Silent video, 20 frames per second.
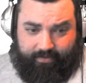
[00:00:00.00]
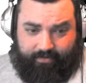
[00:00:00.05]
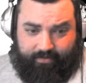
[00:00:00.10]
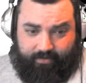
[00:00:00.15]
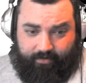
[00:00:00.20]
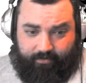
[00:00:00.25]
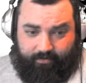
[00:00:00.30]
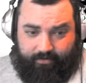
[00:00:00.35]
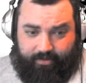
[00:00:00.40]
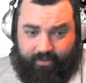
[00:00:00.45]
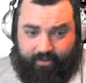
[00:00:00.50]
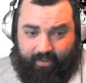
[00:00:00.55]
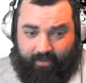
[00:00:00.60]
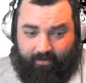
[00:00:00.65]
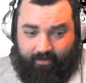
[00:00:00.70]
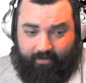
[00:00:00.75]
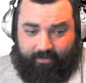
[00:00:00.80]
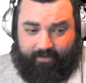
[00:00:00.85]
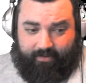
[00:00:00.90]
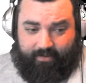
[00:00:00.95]
So
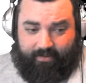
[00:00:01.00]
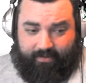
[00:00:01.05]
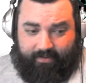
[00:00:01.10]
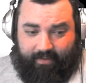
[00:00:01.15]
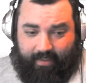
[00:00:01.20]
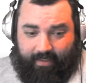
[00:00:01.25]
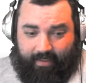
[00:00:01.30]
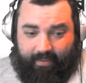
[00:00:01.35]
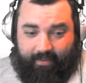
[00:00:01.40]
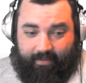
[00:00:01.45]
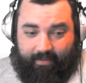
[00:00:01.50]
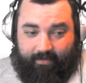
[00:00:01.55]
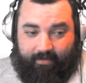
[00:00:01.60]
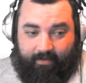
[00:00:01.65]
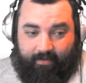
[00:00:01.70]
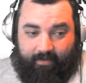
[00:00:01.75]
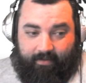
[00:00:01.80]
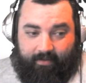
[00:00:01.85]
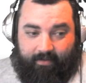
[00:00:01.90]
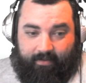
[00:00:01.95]
CHEDDAR has decided
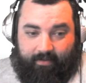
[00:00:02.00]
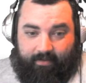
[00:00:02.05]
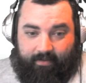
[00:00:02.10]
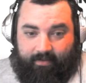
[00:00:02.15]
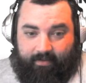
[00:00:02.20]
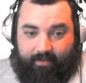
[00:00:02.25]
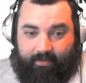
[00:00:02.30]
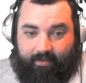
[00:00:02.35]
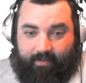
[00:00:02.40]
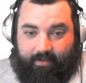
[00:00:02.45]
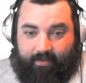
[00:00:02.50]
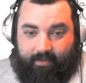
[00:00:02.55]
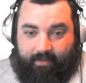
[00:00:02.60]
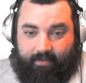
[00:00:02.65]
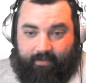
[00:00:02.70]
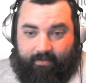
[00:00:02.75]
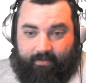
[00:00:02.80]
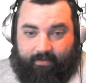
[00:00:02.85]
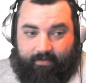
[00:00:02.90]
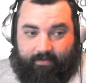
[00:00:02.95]

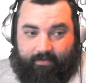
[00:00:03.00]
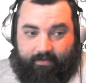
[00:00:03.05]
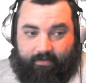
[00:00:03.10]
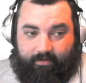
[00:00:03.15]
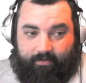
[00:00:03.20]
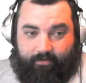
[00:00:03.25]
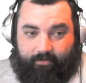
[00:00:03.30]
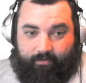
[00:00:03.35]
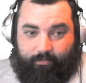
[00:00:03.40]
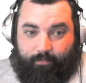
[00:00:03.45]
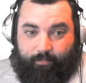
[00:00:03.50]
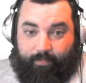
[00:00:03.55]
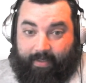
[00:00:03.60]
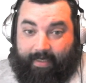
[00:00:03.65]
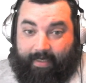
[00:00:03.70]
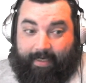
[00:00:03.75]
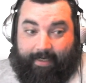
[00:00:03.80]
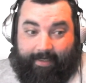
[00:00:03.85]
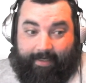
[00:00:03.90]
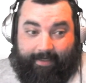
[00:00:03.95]
to
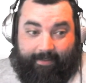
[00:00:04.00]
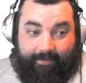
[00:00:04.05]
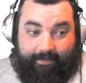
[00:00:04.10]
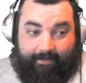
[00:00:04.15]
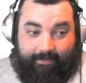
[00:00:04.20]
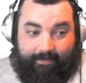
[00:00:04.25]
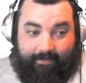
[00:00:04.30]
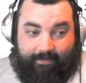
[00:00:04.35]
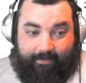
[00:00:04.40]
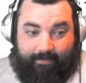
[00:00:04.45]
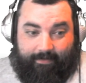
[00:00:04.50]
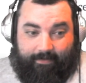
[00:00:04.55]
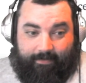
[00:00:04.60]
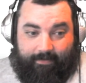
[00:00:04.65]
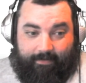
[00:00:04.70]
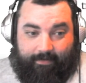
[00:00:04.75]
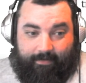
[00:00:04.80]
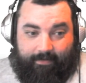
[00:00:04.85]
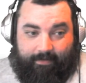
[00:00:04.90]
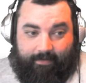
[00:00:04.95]
buy
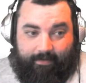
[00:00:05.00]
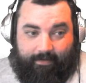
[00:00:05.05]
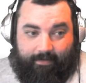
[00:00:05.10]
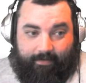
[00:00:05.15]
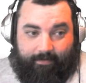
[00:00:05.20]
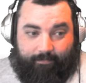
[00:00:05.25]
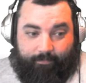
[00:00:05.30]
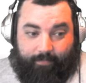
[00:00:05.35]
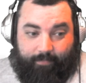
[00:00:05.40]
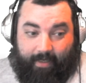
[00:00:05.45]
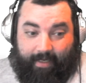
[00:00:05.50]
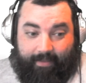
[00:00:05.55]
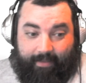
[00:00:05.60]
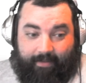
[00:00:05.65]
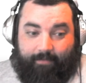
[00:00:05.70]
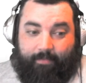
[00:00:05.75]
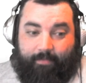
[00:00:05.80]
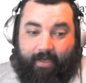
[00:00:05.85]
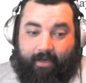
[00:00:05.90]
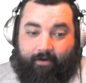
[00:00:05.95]

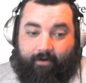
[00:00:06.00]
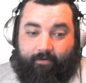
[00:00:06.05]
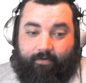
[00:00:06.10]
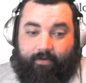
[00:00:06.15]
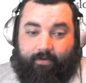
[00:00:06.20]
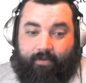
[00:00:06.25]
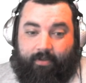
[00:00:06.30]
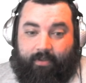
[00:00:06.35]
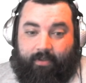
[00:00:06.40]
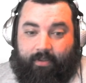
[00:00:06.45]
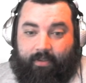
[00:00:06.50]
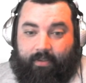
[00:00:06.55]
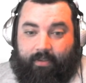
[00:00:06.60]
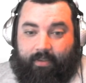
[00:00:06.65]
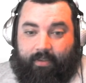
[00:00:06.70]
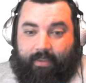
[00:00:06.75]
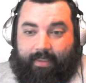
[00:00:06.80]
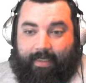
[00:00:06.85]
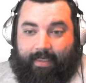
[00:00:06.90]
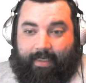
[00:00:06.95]
them out,
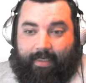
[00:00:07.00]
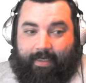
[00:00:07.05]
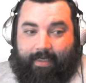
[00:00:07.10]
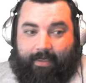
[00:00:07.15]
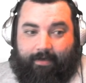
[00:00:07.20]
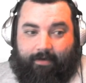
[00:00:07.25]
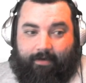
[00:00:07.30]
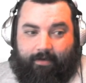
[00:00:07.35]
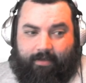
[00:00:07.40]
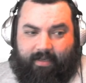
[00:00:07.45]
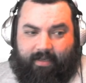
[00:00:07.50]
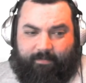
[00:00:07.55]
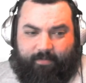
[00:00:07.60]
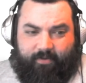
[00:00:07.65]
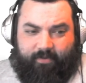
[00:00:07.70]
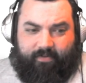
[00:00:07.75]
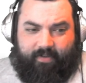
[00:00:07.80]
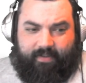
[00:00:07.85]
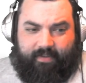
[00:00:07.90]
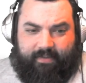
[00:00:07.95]
and a
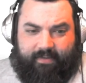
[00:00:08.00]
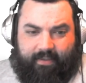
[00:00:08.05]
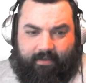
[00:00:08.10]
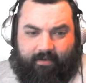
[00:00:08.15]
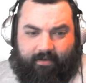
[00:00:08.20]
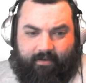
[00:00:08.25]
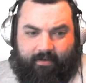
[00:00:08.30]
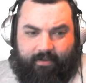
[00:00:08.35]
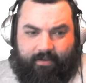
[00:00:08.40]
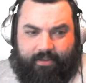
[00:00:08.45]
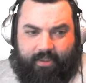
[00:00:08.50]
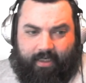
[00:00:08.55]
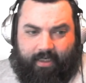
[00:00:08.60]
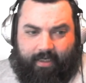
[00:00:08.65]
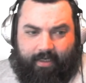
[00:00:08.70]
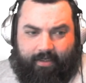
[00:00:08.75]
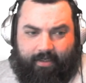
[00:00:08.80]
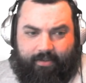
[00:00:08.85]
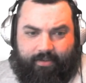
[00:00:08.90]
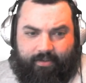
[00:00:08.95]
couple of things that are going to
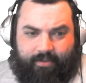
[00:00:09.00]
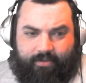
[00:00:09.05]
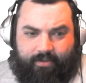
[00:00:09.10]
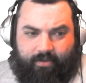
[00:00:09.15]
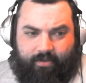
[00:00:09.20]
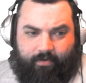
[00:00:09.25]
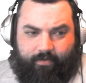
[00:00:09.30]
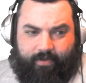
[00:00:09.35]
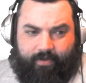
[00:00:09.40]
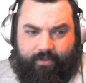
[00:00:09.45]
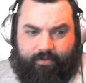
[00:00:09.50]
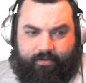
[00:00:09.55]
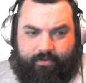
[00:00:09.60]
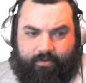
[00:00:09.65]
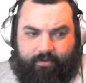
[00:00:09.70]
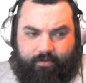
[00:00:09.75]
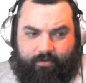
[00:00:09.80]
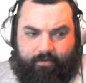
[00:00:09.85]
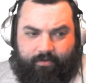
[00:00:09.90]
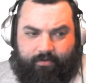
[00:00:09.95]
change. It's going
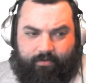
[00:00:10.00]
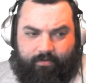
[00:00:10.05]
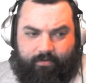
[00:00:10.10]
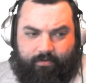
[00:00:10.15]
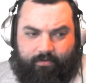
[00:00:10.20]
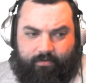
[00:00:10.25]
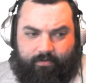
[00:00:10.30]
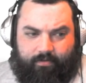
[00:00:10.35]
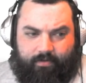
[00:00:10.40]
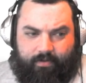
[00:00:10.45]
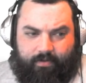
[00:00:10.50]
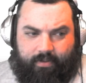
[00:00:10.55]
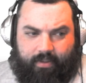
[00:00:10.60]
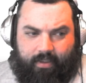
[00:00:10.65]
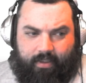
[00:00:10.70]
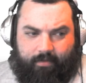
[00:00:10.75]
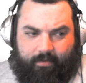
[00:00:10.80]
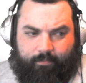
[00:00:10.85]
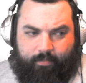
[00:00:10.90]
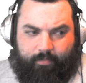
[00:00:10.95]
to
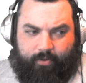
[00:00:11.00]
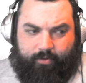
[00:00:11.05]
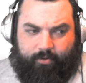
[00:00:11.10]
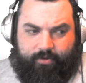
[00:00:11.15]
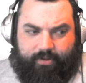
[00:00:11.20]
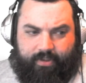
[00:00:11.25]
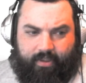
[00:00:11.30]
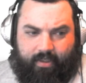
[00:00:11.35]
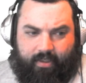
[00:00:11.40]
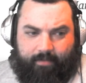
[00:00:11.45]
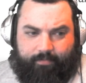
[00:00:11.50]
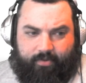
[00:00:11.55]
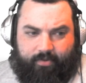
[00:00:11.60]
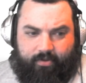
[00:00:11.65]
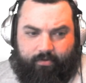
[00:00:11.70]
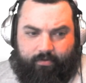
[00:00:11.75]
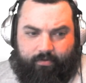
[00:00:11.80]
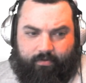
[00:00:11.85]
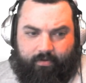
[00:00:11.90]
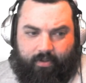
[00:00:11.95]
boost it up
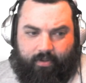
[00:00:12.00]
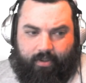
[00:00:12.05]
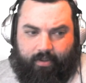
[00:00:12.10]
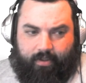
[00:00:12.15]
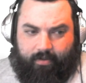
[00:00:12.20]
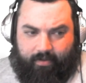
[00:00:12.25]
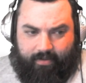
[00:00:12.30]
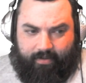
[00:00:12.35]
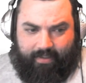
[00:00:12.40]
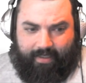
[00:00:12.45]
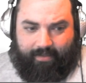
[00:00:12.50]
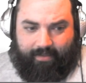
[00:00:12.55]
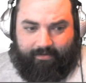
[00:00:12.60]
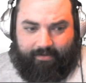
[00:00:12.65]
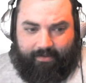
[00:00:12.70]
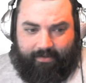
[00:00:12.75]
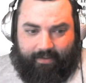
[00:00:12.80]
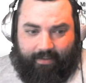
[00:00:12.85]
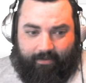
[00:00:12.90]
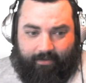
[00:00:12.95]
to
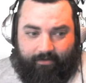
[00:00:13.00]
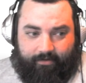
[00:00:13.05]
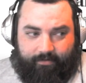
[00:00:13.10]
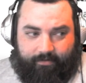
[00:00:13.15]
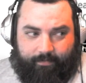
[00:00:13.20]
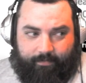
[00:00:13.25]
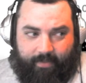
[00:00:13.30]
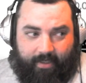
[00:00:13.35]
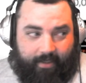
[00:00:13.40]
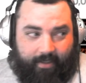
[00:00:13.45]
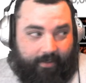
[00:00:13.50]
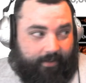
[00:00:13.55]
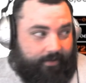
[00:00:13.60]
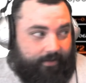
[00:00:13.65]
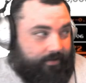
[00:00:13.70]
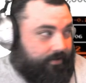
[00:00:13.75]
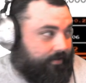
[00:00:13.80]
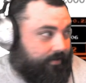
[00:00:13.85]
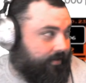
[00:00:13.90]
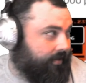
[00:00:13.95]
$100,000
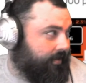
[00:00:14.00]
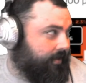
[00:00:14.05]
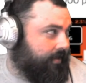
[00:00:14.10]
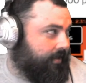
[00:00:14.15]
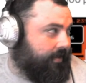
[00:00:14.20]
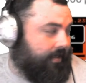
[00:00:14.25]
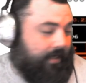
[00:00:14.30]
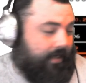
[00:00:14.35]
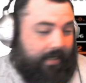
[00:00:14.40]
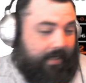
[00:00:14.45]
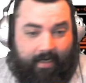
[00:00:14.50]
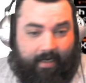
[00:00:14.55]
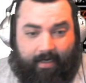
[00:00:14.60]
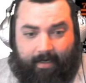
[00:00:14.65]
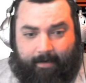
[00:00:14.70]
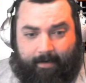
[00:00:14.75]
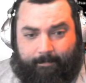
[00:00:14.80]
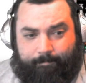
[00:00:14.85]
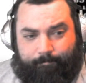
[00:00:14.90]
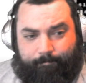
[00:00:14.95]
managed,
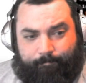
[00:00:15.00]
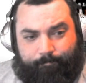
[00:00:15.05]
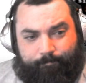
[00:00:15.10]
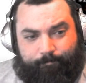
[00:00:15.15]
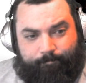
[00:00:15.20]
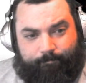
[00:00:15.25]
and